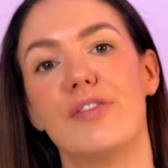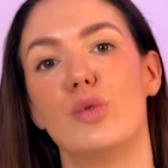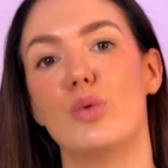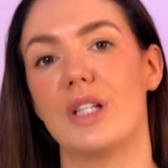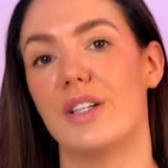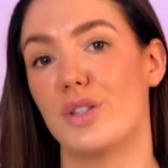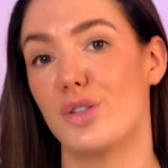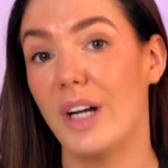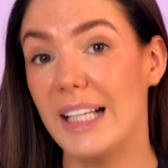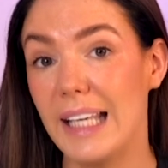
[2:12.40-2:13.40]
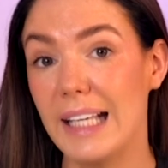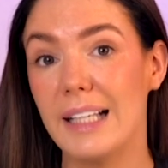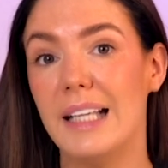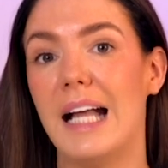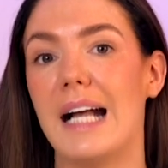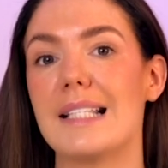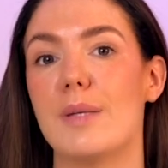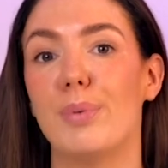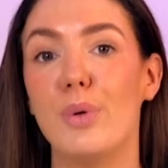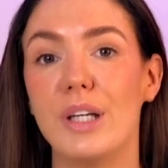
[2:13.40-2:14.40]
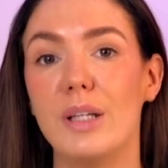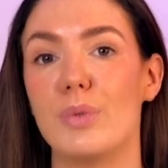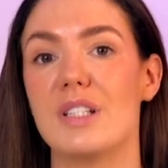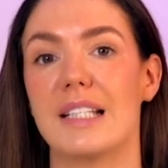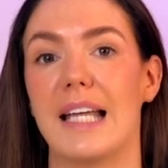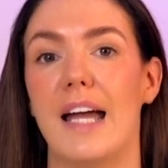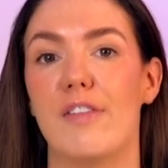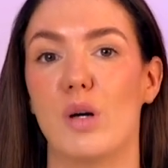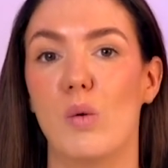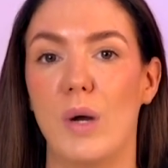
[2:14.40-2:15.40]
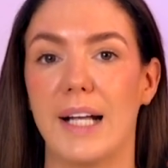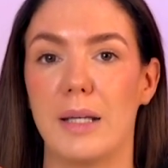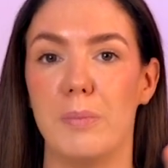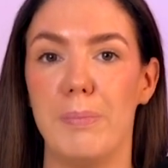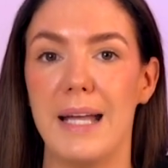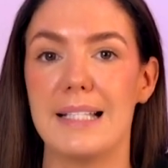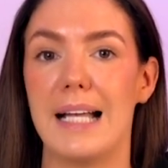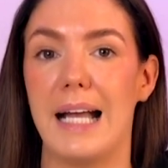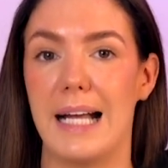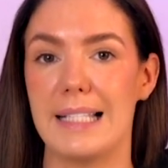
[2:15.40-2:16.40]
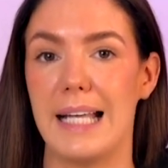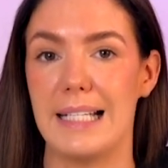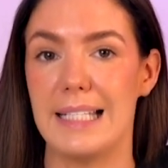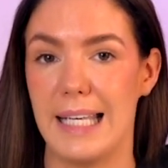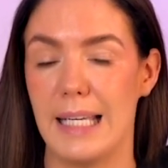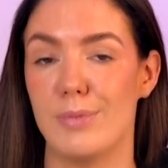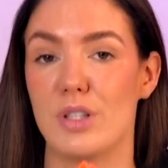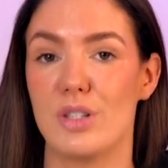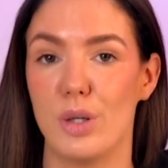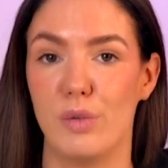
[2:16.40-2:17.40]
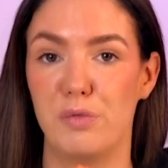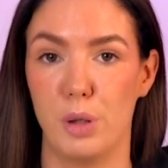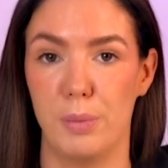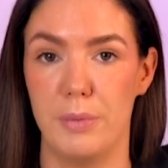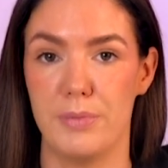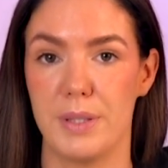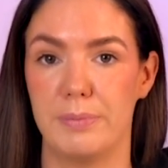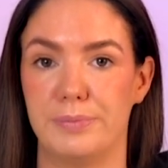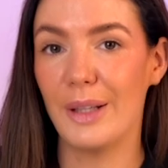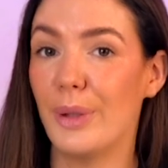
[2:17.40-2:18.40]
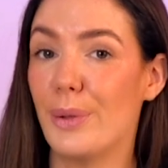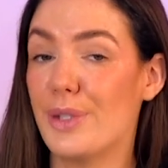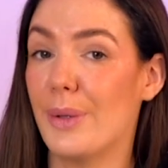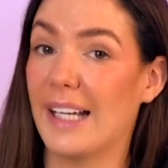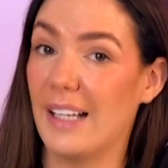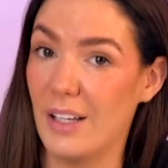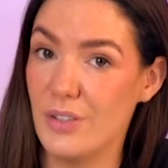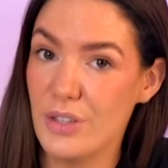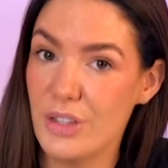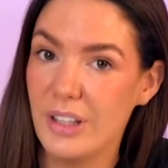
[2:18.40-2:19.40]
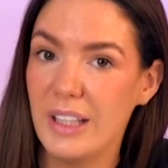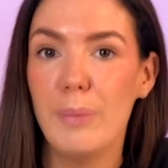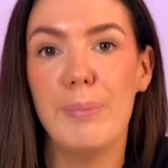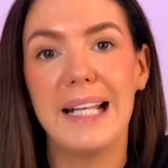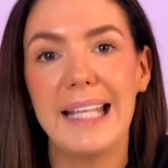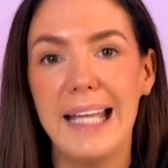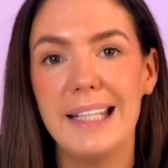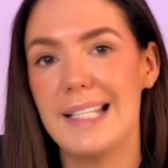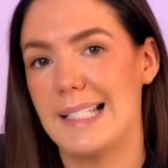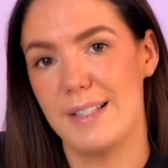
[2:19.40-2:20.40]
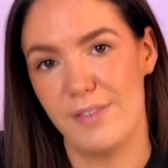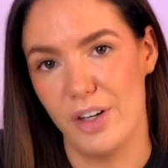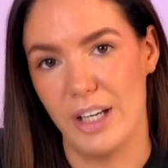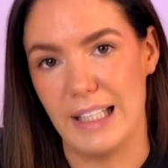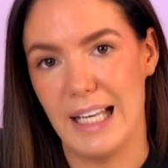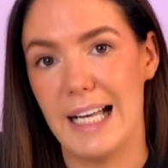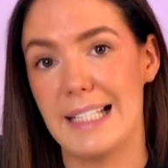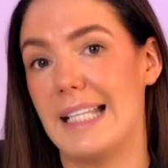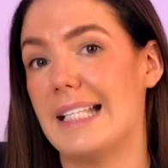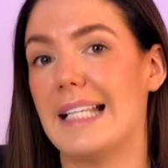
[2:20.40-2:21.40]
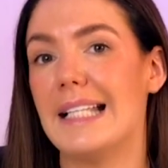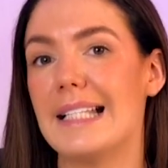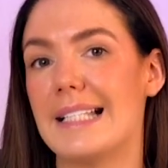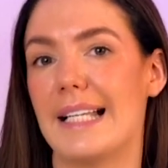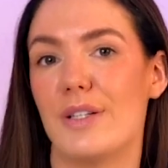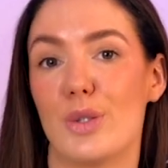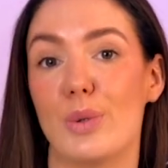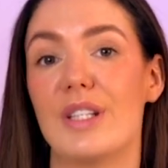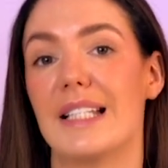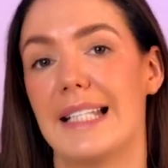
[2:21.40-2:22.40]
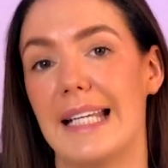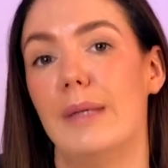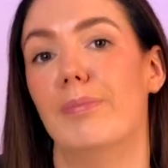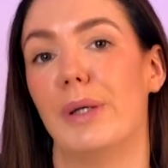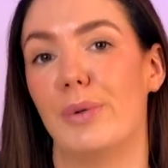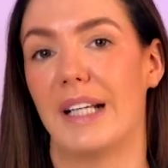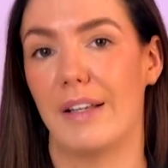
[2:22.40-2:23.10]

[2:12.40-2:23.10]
falls under training, as the point was to get everyone working better as a team to solve problems. We also had lunch, but again, this is fine as it is incidental to the team building